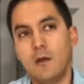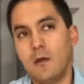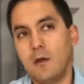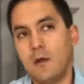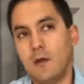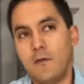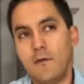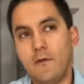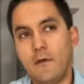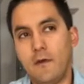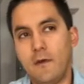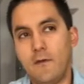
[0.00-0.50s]

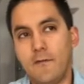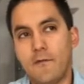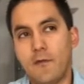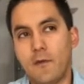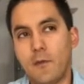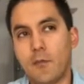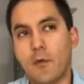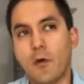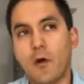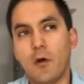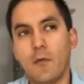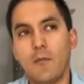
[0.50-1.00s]
if
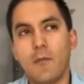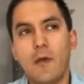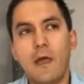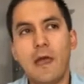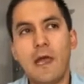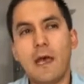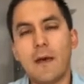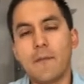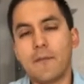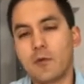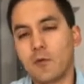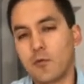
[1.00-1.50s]
the problem
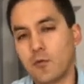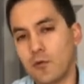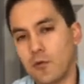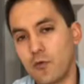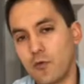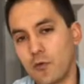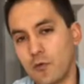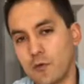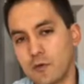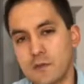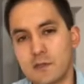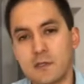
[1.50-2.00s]
happened when
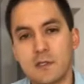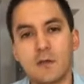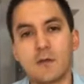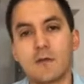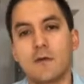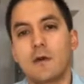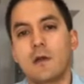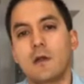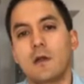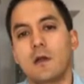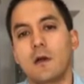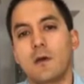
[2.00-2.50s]
you were
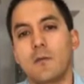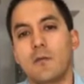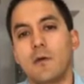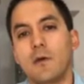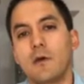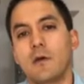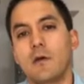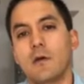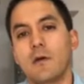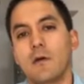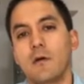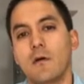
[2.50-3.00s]
accelerating up
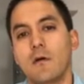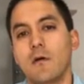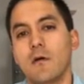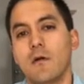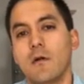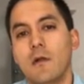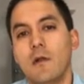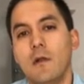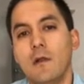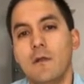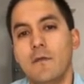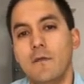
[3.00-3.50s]
a
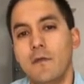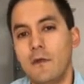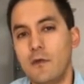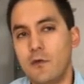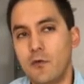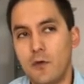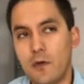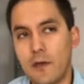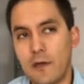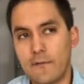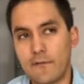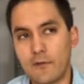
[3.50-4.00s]
hill, then
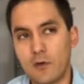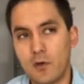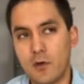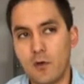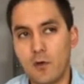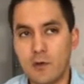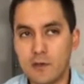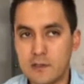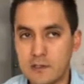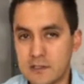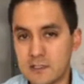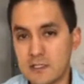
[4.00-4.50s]
you would have to
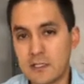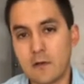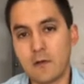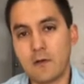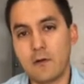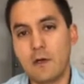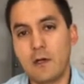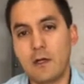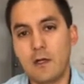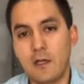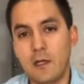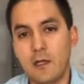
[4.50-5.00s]
go
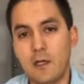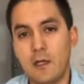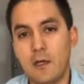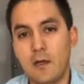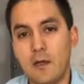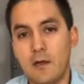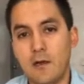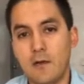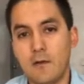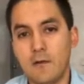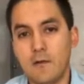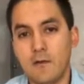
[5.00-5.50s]
accelerate
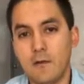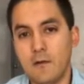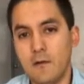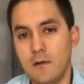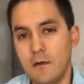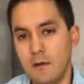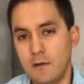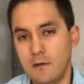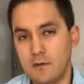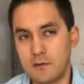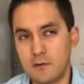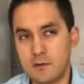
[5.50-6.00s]
again
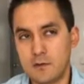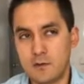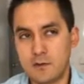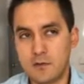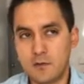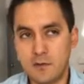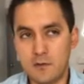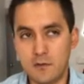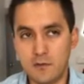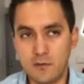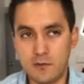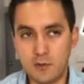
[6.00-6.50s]

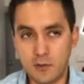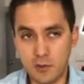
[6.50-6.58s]
to